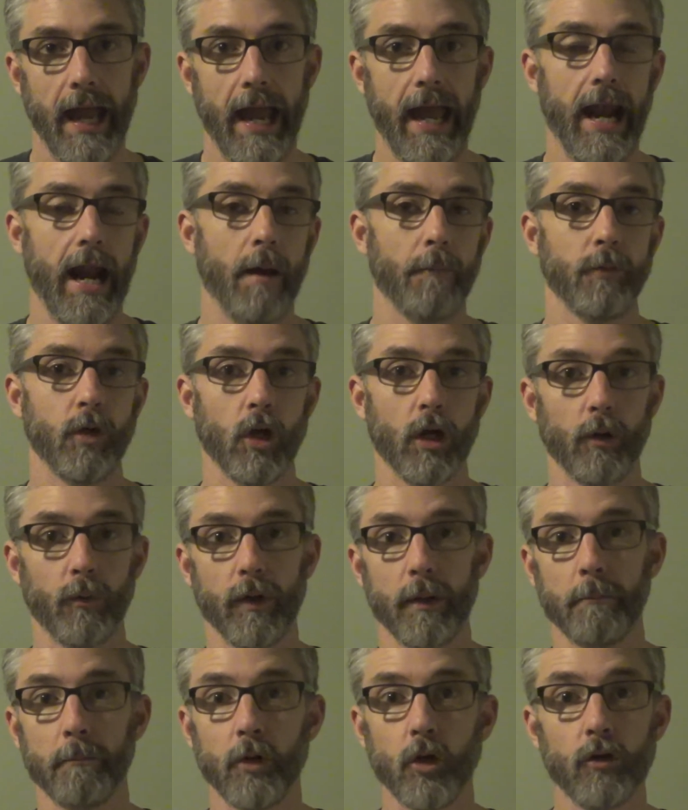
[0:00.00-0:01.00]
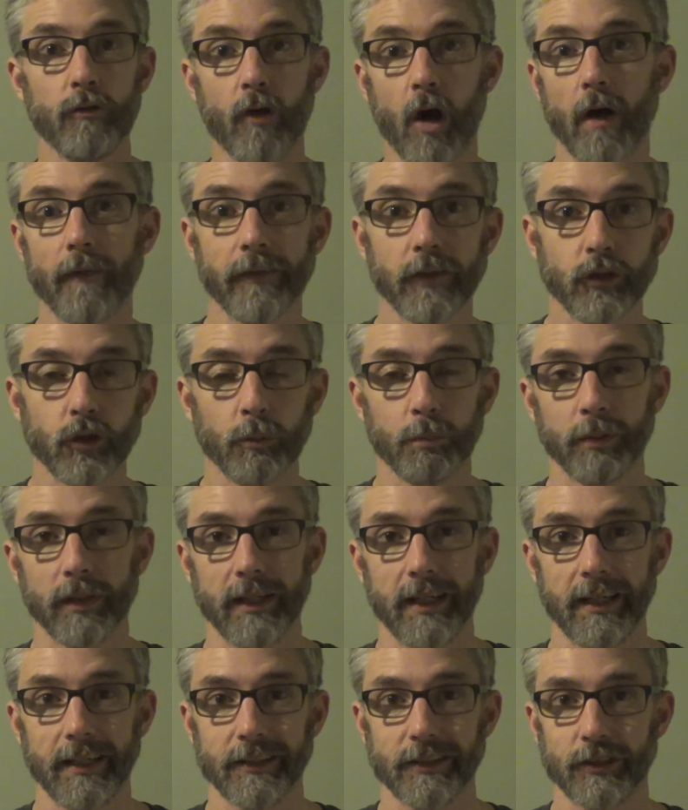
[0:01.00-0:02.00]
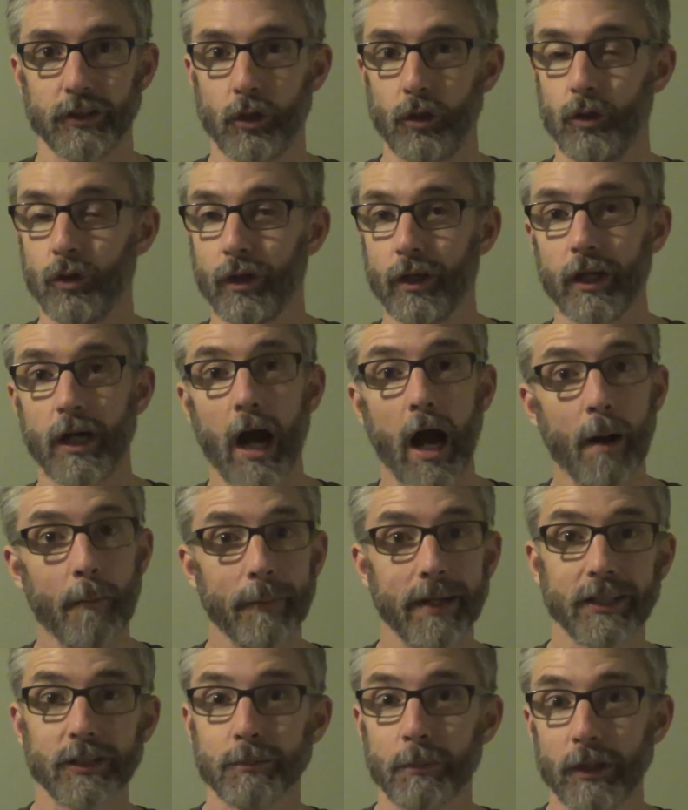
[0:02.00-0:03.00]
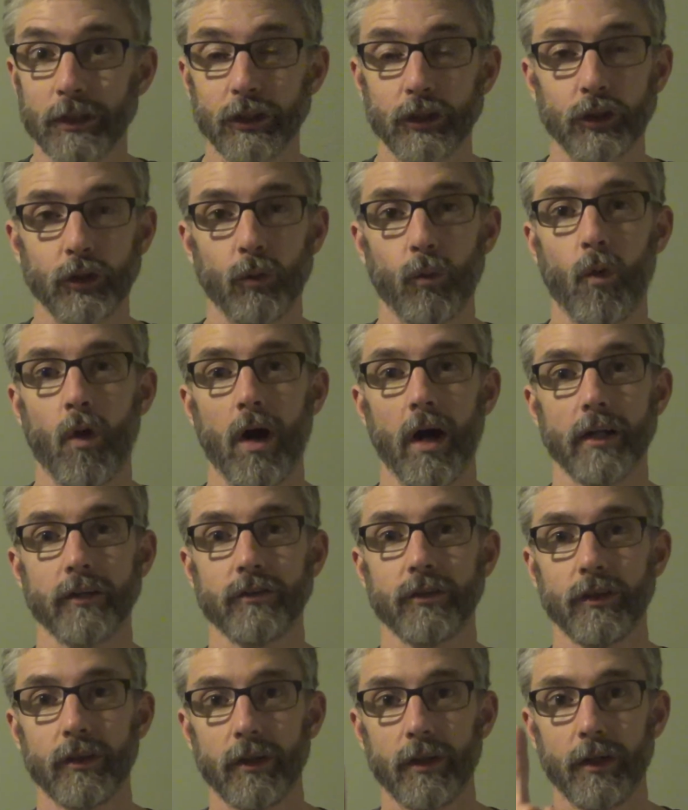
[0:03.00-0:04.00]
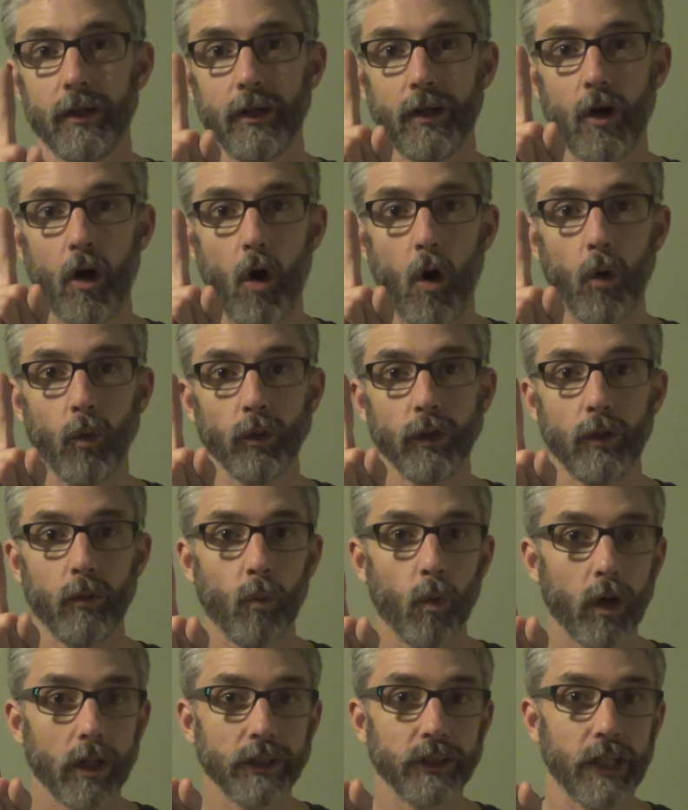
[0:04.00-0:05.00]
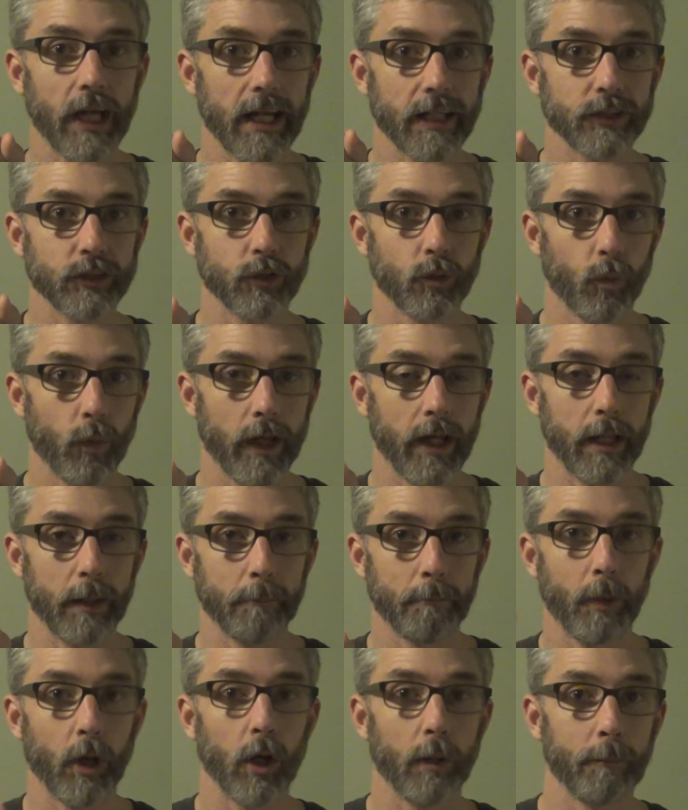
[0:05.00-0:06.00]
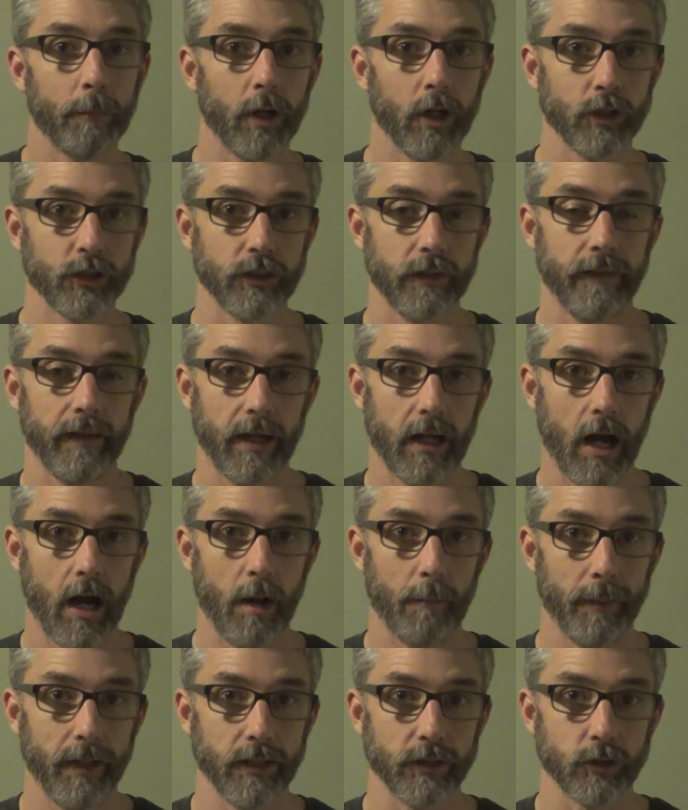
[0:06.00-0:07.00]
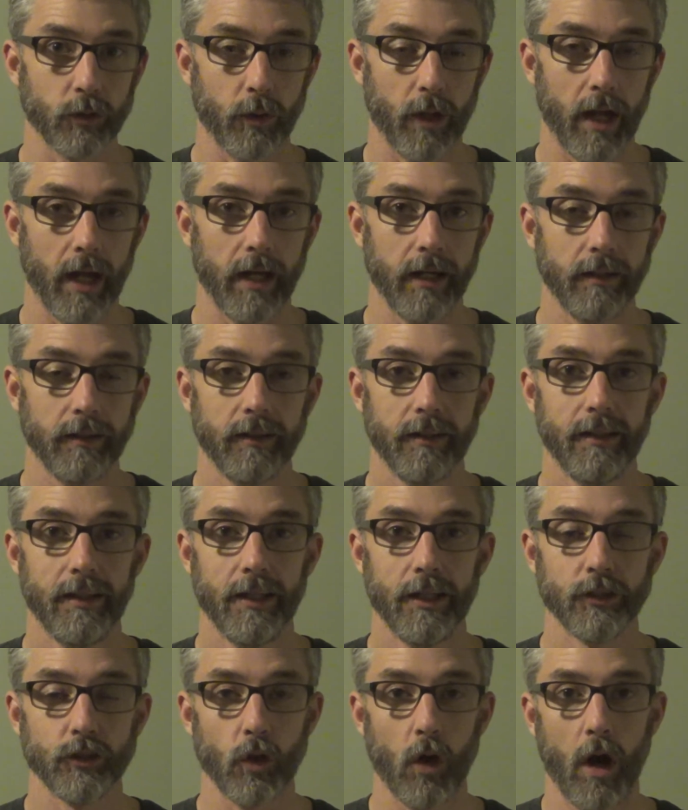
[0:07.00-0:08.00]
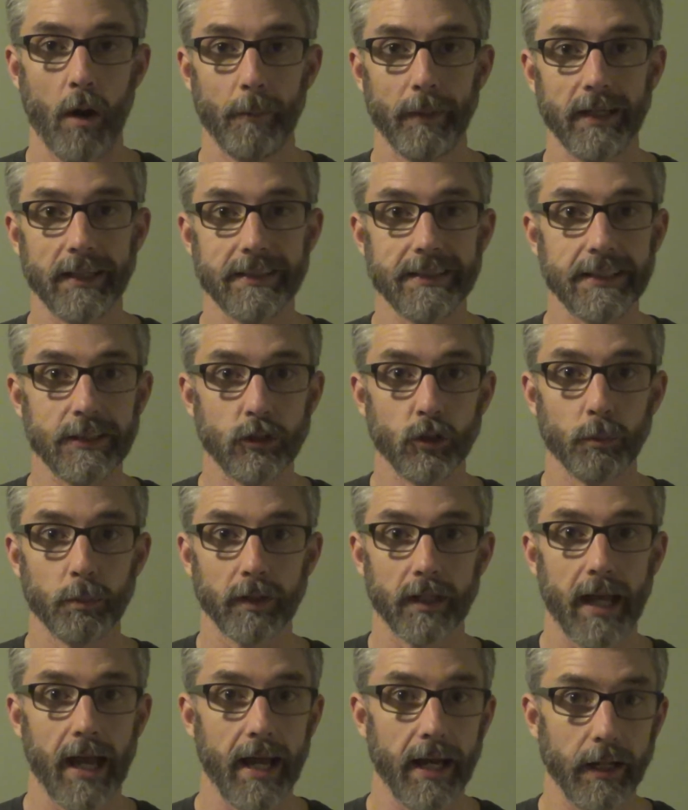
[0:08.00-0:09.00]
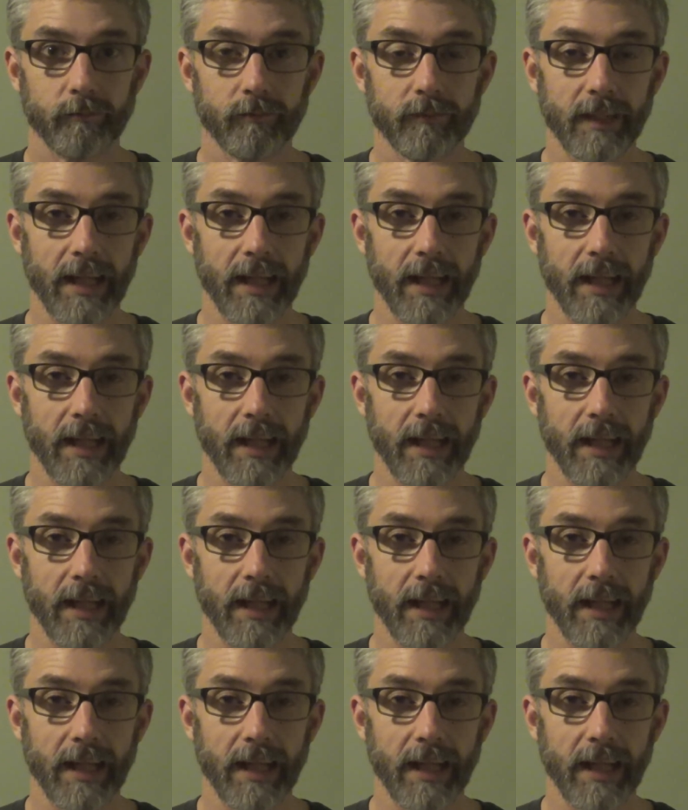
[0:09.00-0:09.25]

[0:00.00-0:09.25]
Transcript: And I'm going to remove all the duplicates. So you can comment as much as you want, only one chance to win per person that comments, okay? So I'm going to deduplicate it.